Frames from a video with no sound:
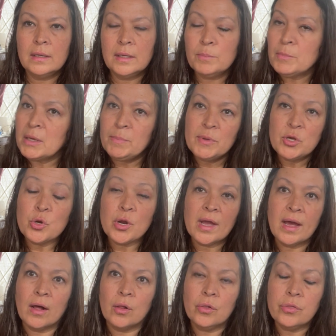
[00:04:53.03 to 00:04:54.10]
Might be your
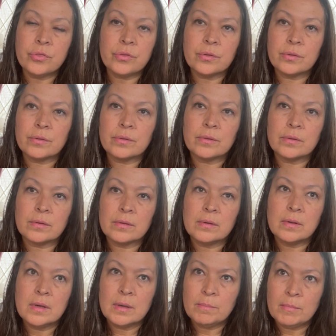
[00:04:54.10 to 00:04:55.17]
health.
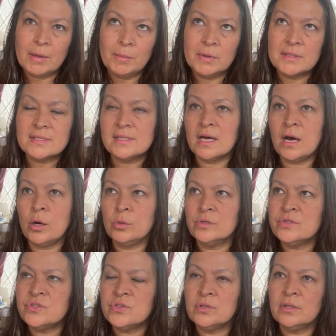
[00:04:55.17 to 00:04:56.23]
Maybe it's the
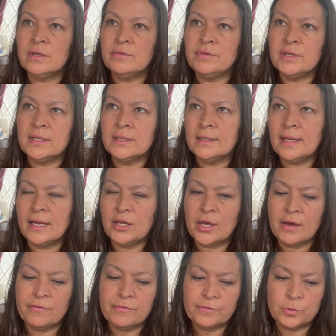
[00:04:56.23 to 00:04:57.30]
house you live in, that you
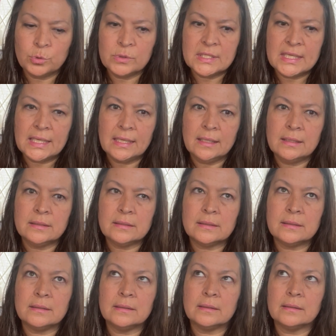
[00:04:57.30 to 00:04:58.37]
have food to
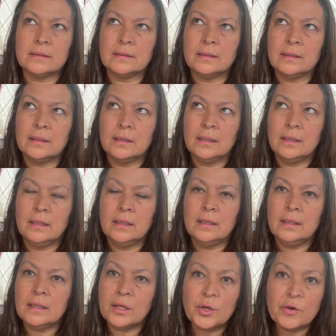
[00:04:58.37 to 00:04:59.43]
eat,
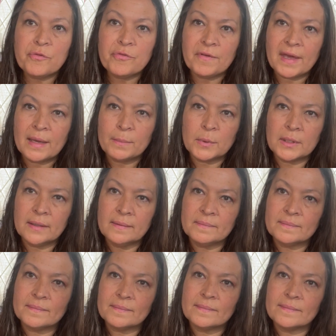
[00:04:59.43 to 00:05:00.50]
you have family
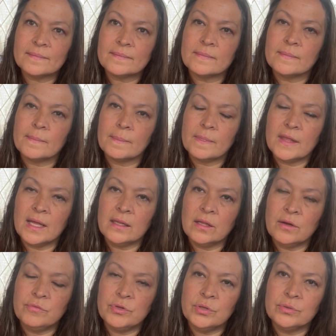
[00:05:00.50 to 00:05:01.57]
that
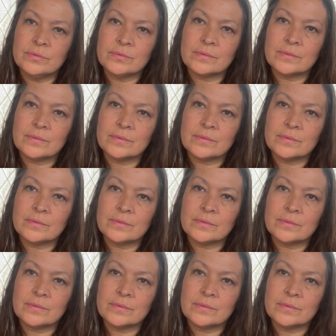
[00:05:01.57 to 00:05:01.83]
love you,